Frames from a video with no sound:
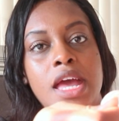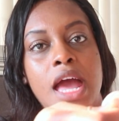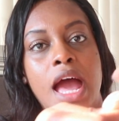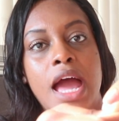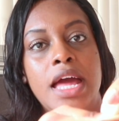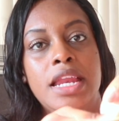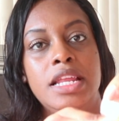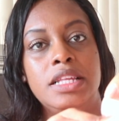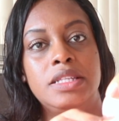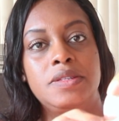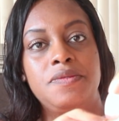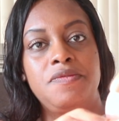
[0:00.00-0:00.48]

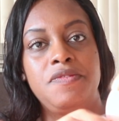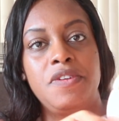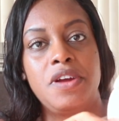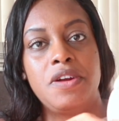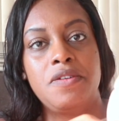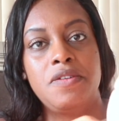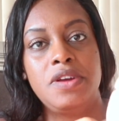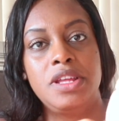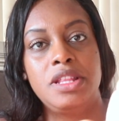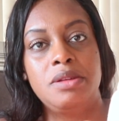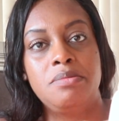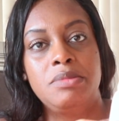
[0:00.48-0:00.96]
And it's
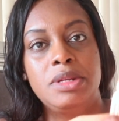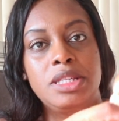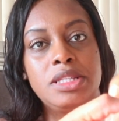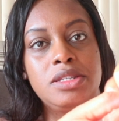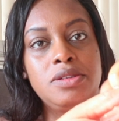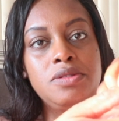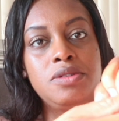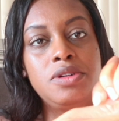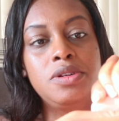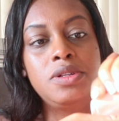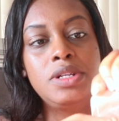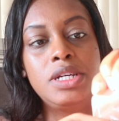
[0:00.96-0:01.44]
the
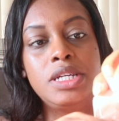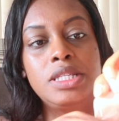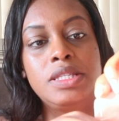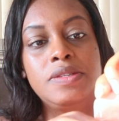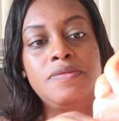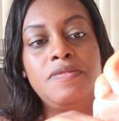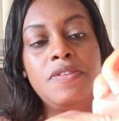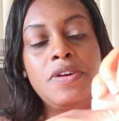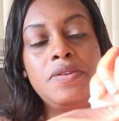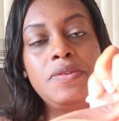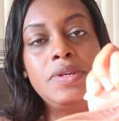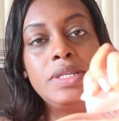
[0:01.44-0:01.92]
material, it's
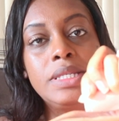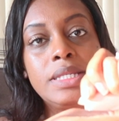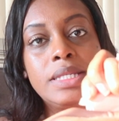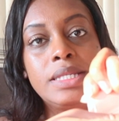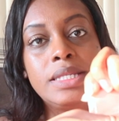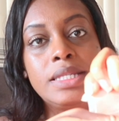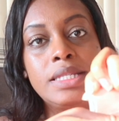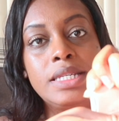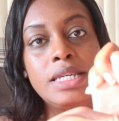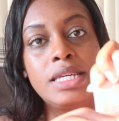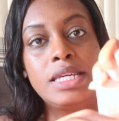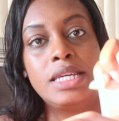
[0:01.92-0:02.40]
very
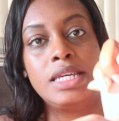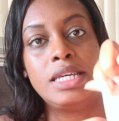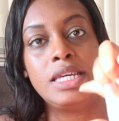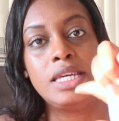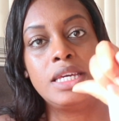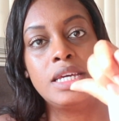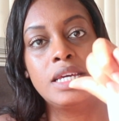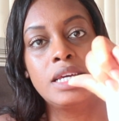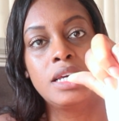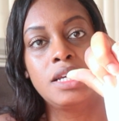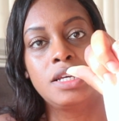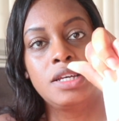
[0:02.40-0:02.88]
sticky.